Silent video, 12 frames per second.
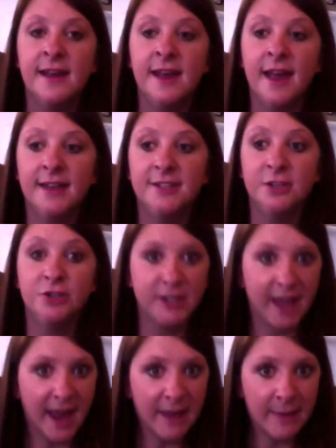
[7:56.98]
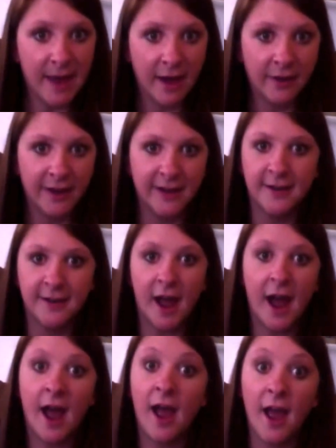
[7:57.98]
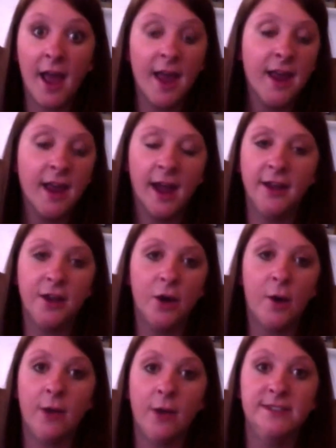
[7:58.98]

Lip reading: And so she came out, and I know I was